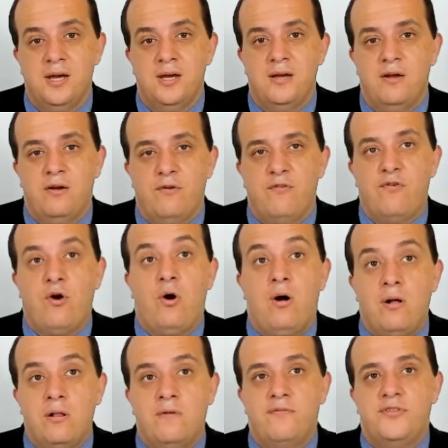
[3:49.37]
for
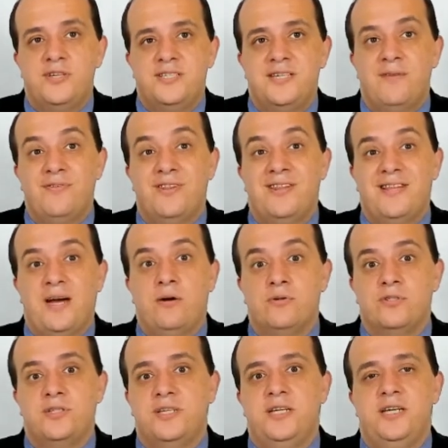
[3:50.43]
all of the
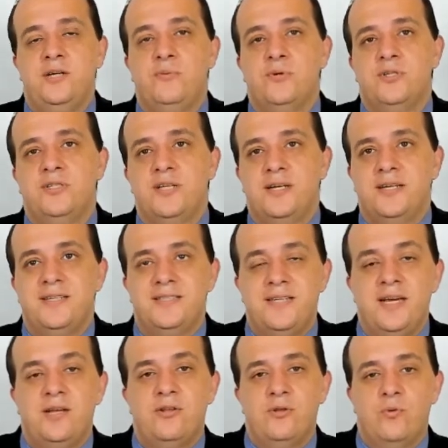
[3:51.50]
7,000 keywords that
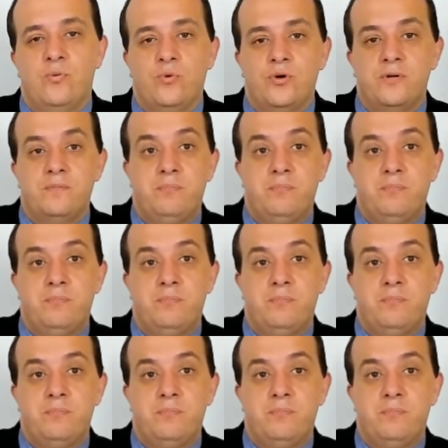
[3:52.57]
contain the word